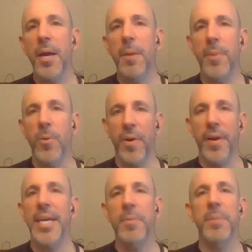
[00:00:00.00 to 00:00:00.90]
But where I
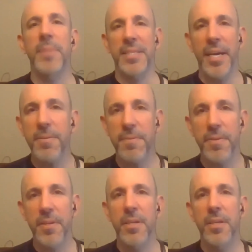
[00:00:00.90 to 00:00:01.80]
am in my life,
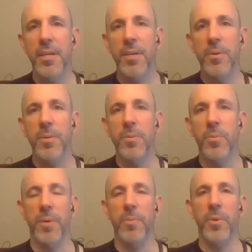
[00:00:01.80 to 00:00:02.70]
where